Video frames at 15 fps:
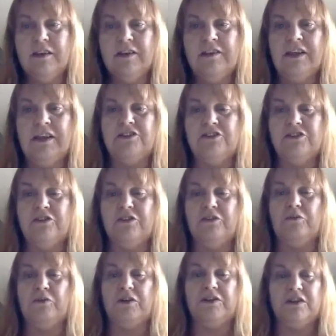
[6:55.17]
that you're the
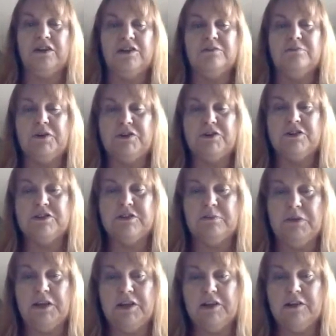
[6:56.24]
one that is participating.